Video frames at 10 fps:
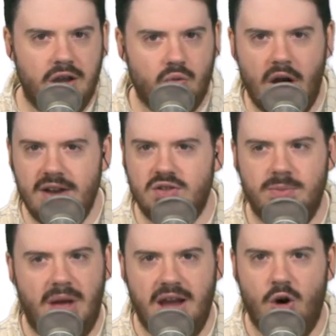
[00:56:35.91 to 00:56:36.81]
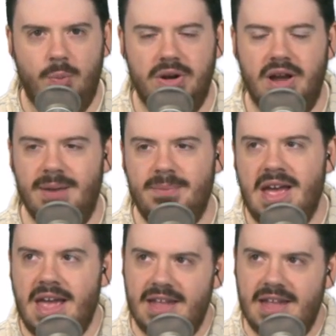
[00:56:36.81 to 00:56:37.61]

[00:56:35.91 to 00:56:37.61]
in right as the bank opened up.